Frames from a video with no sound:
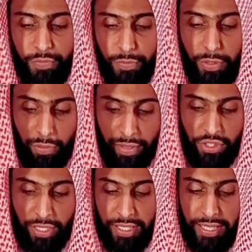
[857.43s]
But we
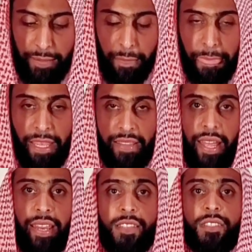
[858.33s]
mention it here. And
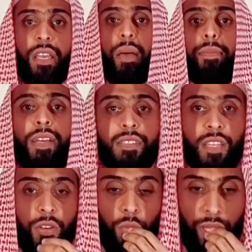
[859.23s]
that is, a
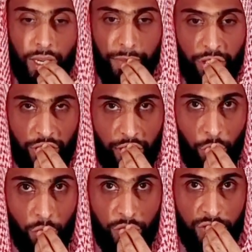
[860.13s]
person, we're going to mention the
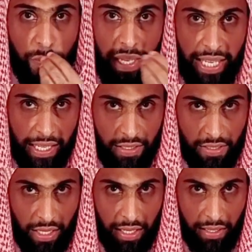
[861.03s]
rules of speaking in
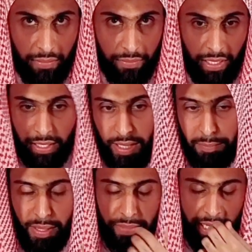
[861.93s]
salah in the
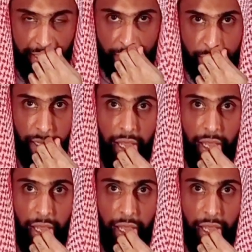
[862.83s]
upcoming lessons.